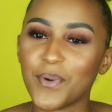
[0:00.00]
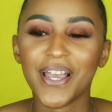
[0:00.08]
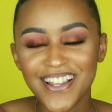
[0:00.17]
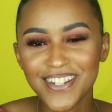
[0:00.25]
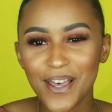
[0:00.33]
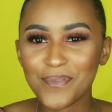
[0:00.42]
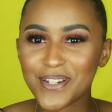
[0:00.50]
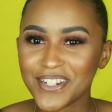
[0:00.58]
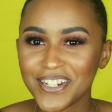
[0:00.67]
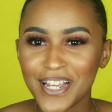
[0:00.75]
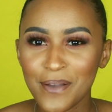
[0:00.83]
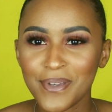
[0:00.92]
point. Also, be sure
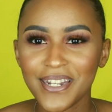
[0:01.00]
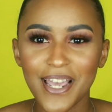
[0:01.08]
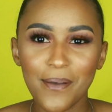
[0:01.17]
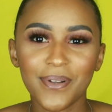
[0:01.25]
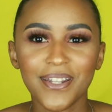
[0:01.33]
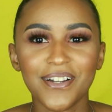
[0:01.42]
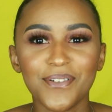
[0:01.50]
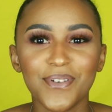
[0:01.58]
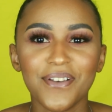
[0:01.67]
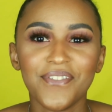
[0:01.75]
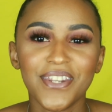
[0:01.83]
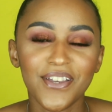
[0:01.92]
to comment down below
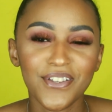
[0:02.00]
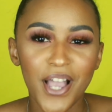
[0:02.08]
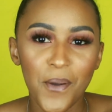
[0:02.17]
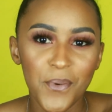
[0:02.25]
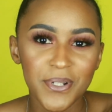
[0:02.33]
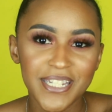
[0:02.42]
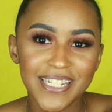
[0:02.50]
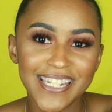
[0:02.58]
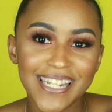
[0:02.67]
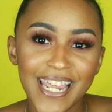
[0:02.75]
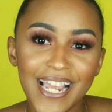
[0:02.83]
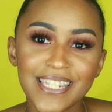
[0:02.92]
what video y'all want to see
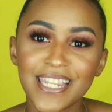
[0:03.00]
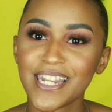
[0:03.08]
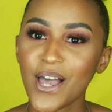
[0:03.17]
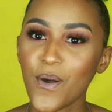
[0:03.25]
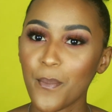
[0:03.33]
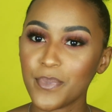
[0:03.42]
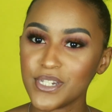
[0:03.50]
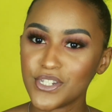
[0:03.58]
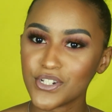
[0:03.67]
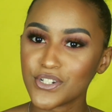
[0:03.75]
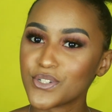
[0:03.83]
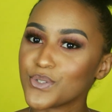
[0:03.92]
next, and I will be
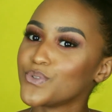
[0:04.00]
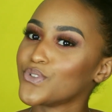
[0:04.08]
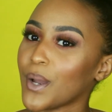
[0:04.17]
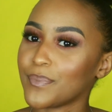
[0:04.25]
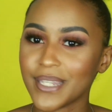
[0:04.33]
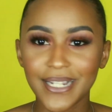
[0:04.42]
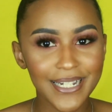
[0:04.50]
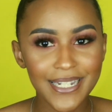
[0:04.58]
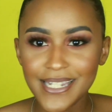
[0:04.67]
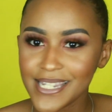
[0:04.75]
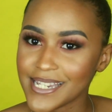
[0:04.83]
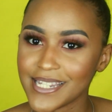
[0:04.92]
sure to drop the
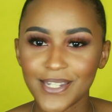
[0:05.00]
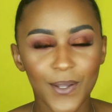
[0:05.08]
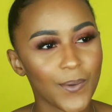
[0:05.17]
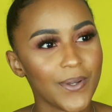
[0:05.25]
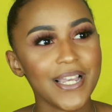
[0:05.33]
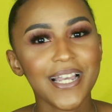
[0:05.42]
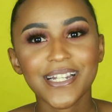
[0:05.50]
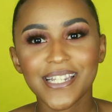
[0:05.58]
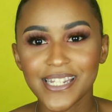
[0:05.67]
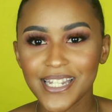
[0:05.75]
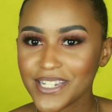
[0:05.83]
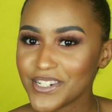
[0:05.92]
content. So
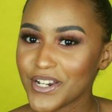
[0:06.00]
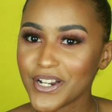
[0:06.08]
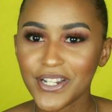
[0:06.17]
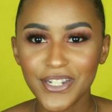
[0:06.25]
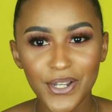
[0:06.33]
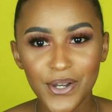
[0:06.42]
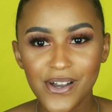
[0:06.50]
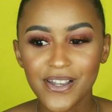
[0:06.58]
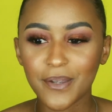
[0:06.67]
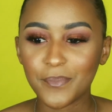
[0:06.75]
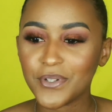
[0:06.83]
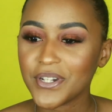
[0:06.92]
just let your girl know
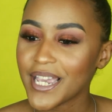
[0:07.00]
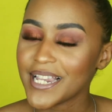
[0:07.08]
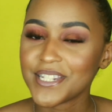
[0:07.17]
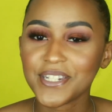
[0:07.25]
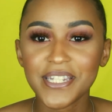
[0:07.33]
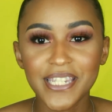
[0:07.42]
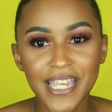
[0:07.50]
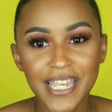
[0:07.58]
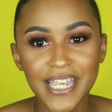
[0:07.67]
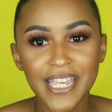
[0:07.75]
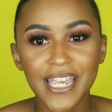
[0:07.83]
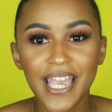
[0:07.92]
communication is
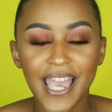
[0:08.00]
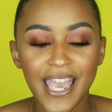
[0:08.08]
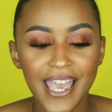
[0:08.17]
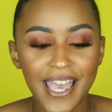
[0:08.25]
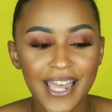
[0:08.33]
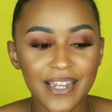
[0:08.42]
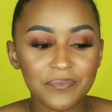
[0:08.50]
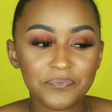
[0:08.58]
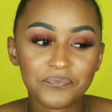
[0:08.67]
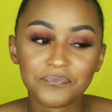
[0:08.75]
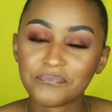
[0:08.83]
key, and